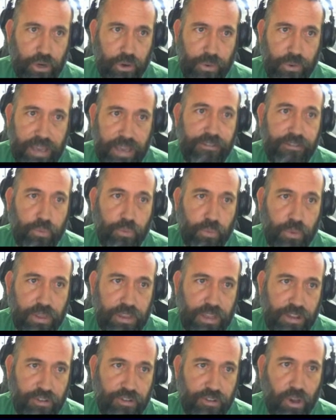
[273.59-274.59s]
Even with
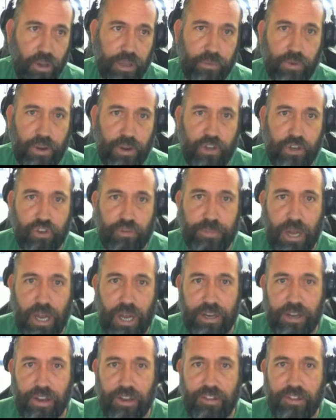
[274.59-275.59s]
these calling ranges
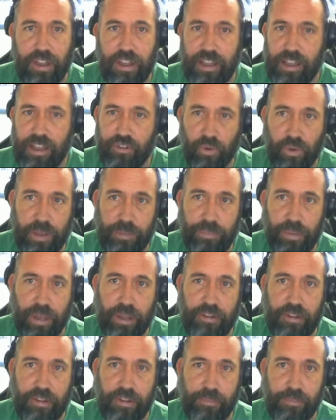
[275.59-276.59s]
behind us, it's only
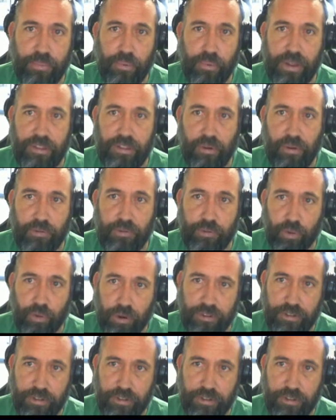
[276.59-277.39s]
plus 0.04.